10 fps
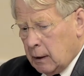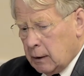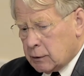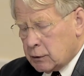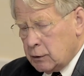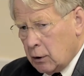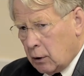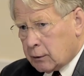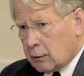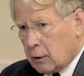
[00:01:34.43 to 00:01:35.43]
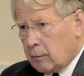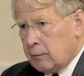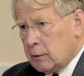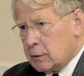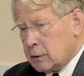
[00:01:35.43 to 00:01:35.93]
it's not
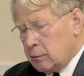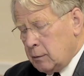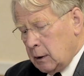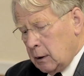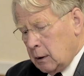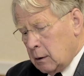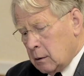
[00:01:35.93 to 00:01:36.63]
obvious to me